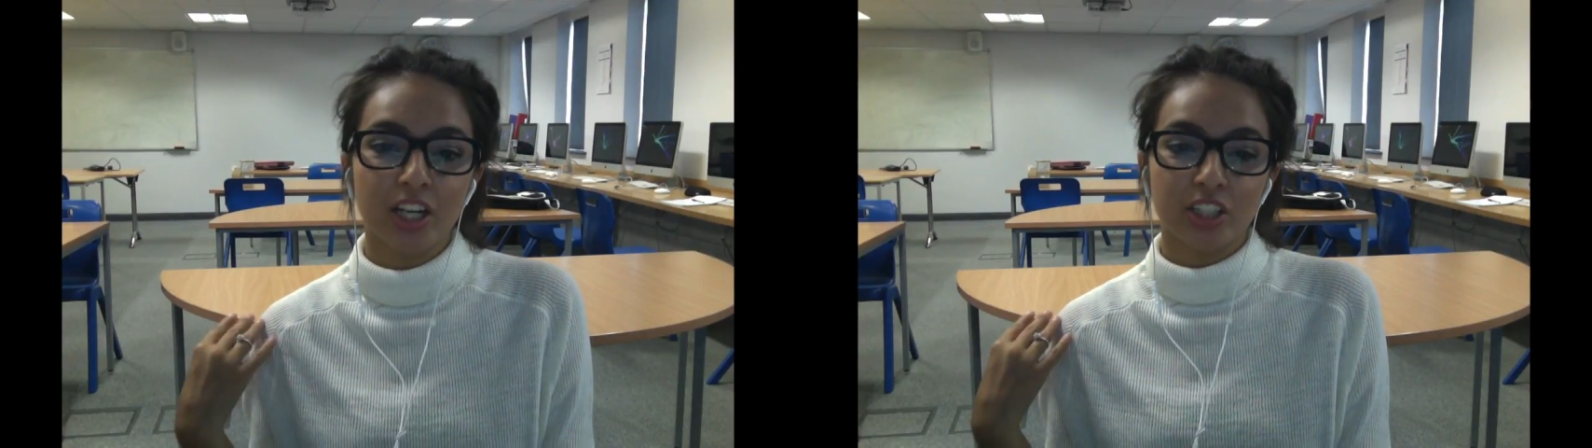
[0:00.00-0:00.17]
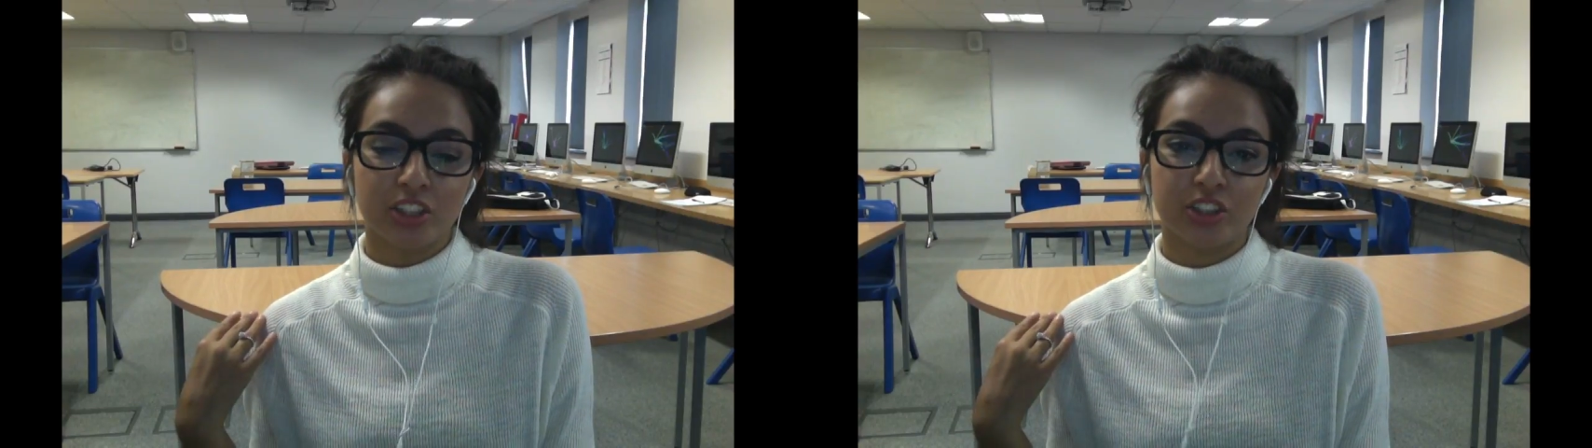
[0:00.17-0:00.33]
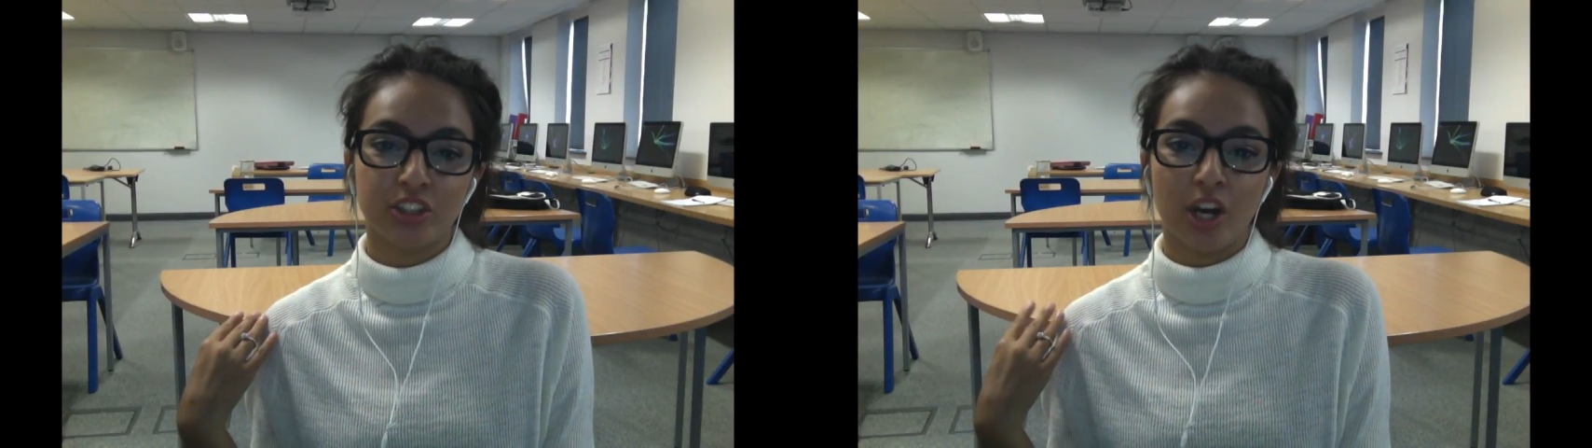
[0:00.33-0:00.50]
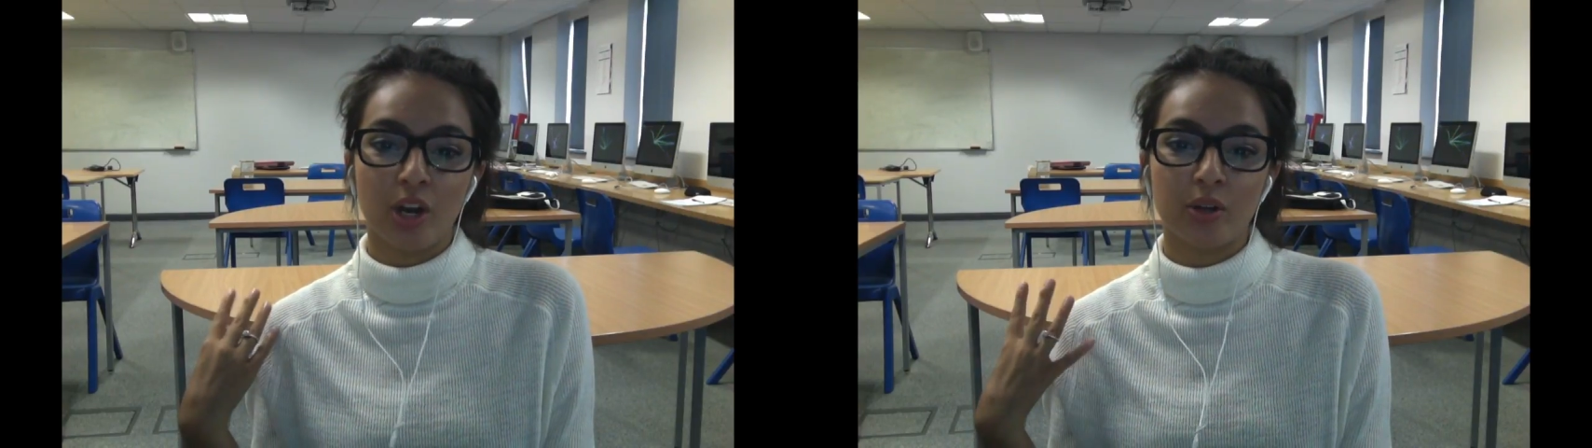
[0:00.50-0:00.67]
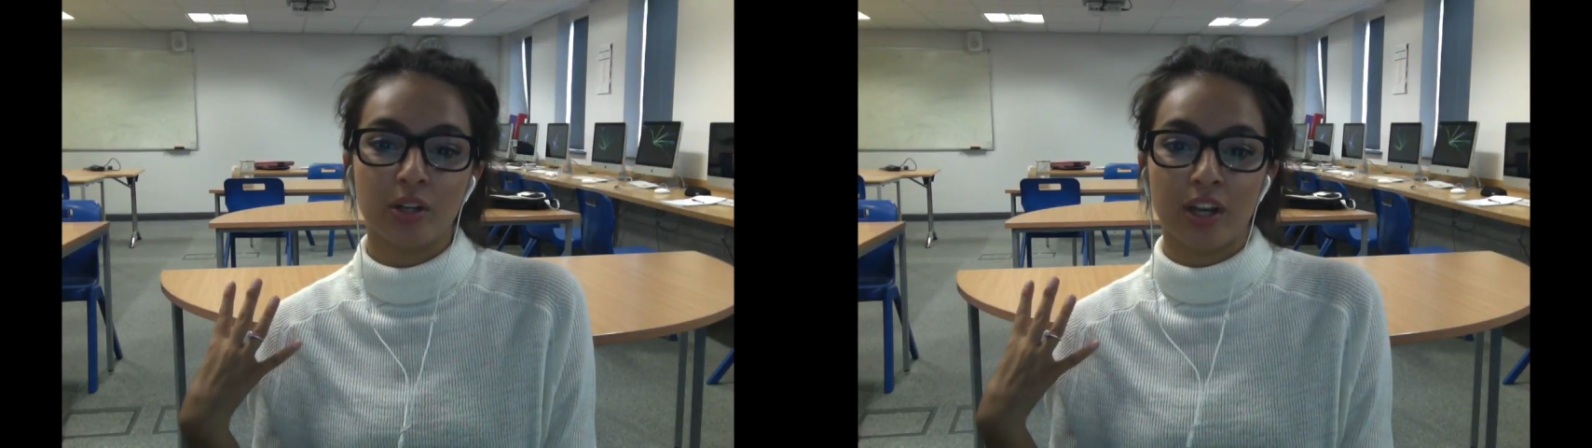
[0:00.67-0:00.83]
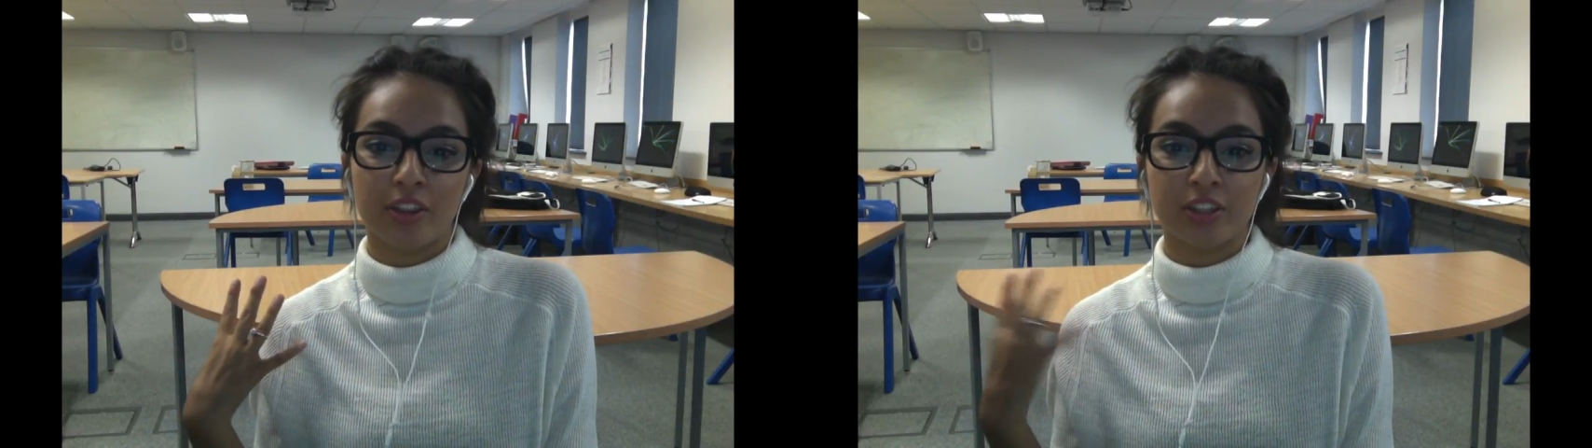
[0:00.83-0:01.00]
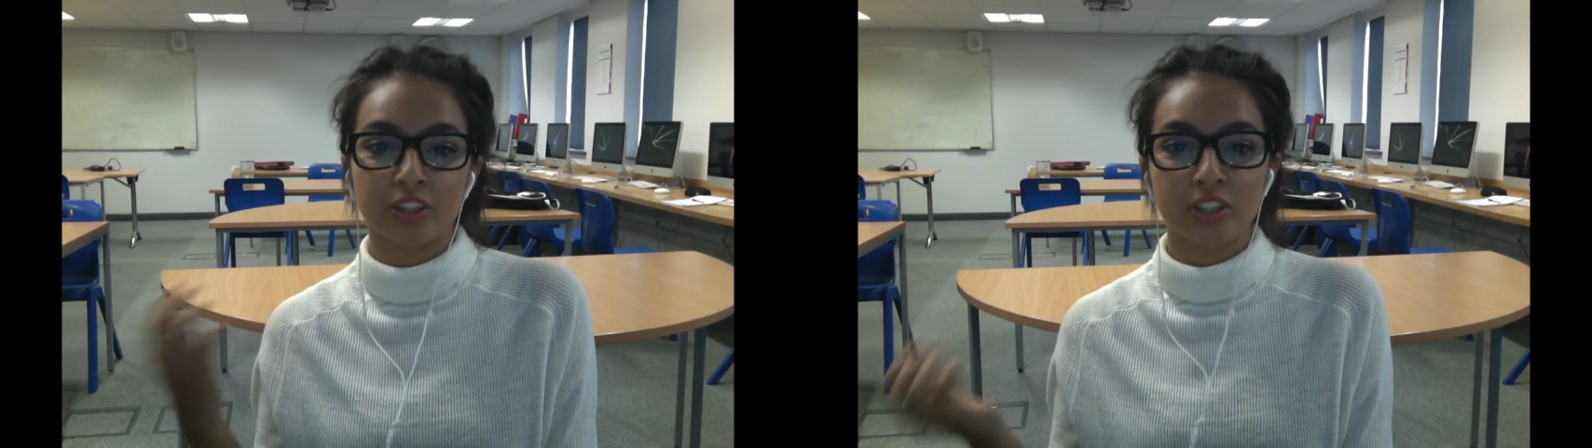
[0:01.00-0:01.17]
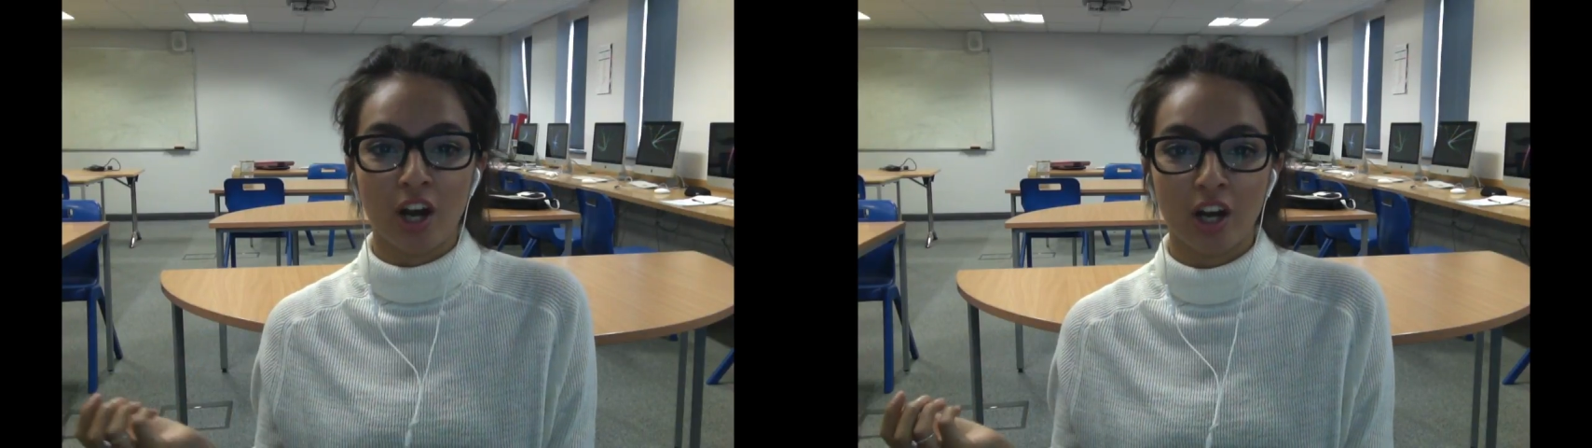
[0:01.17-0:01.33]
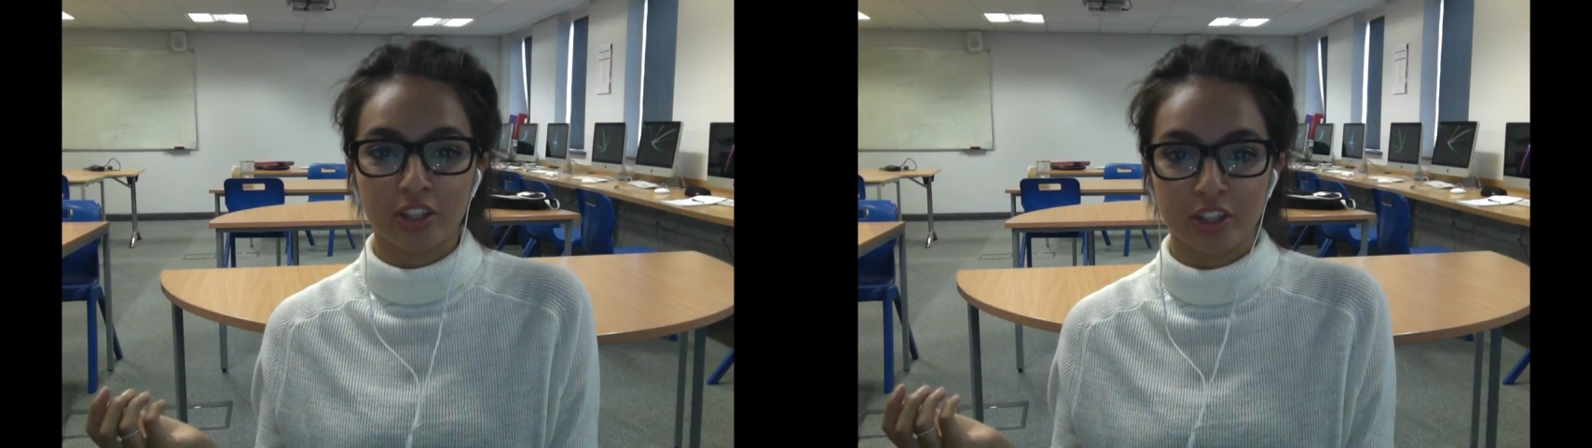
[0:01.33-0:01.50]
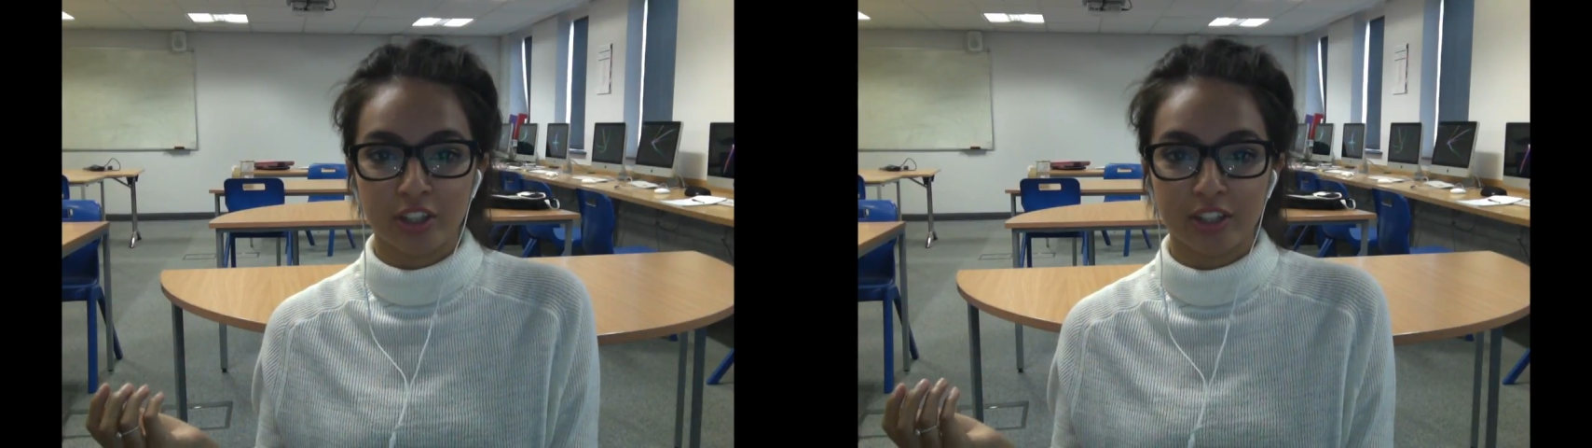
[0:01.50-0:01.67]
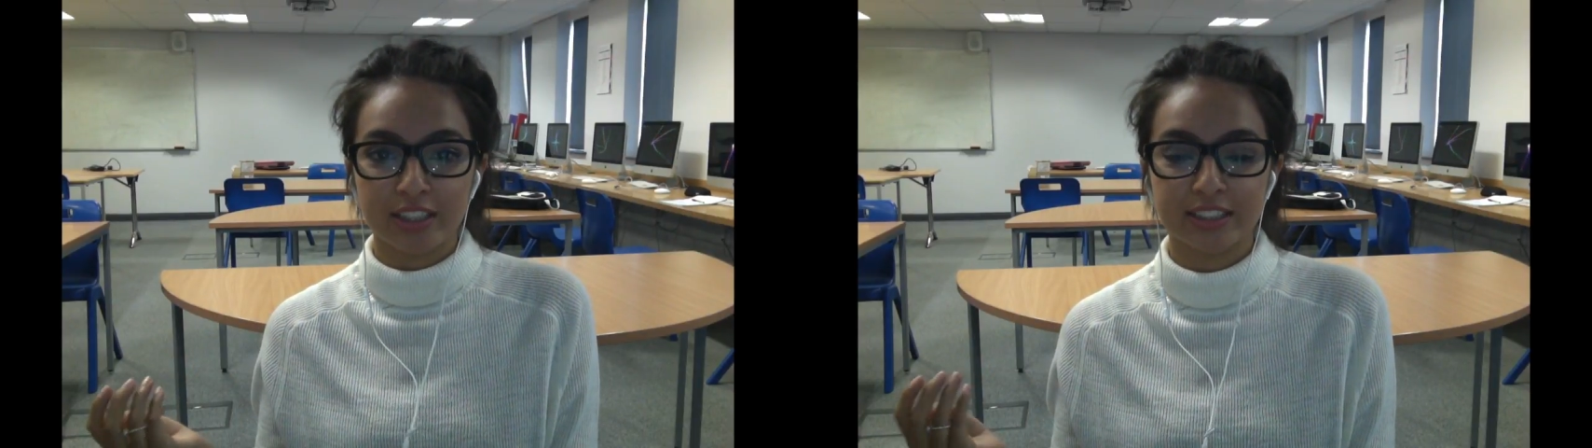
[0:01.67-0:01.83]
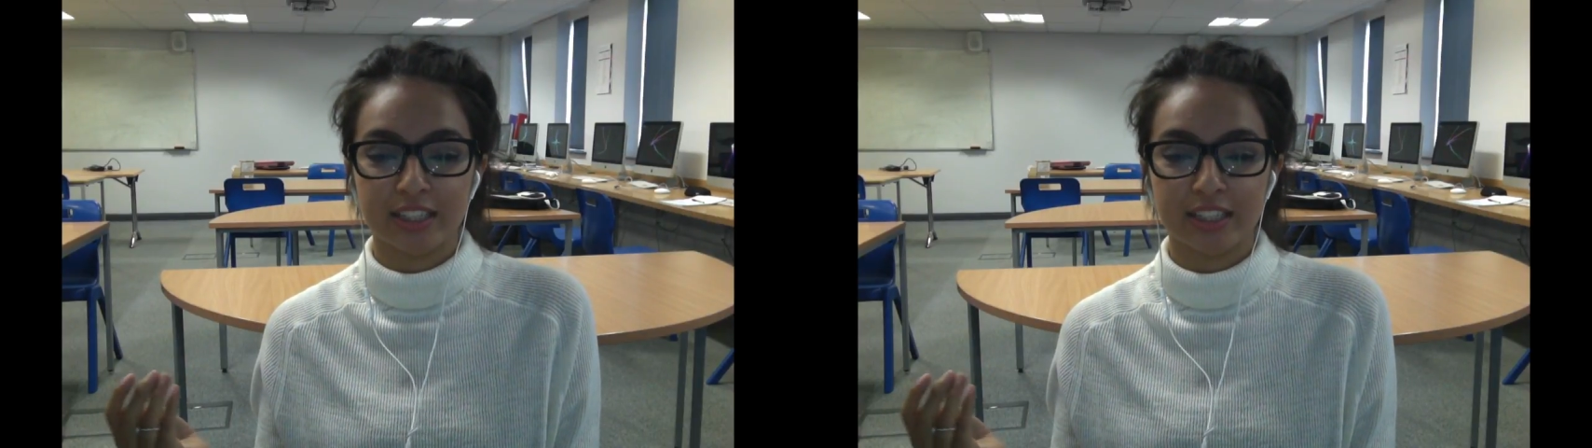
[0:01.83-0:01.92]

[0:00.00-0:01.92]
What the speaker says: to show like the darkness